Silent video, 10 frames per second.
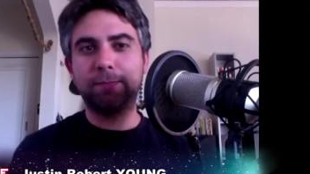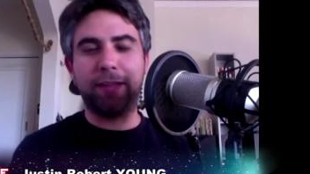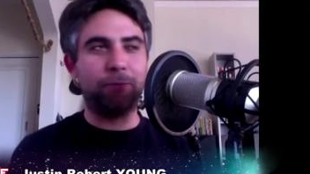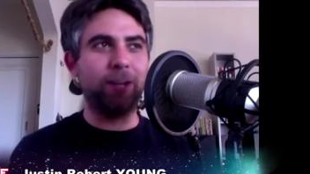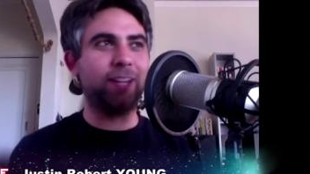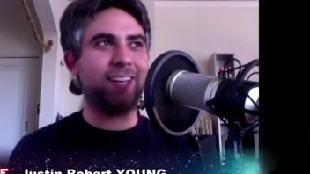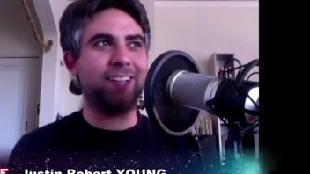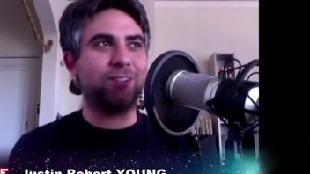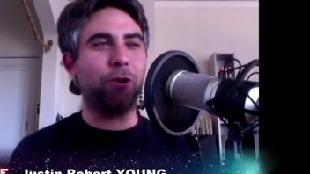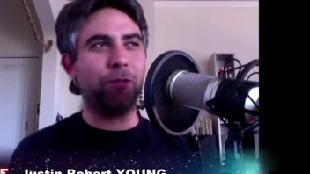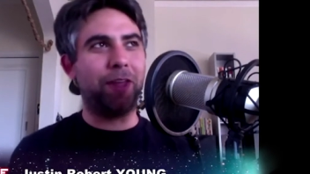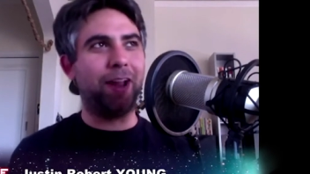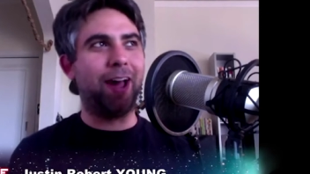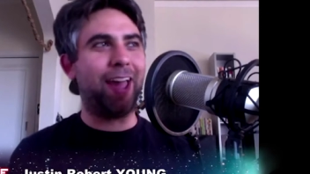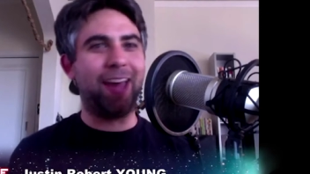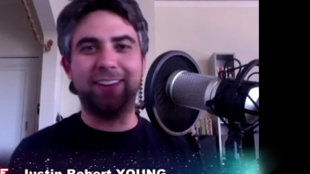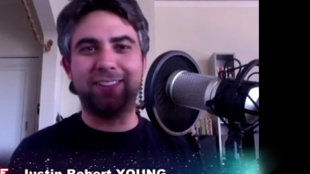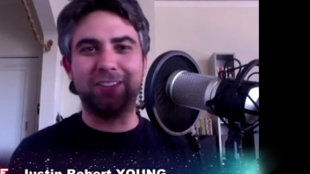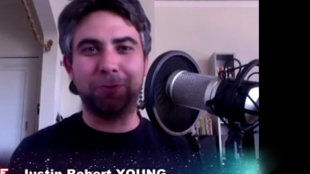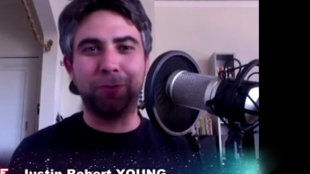that really is all that I had
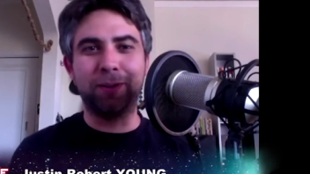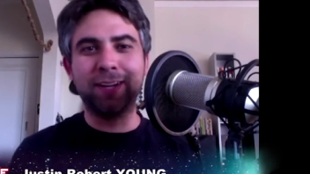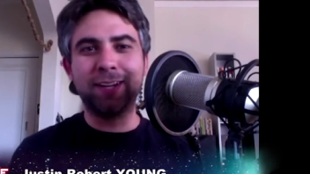to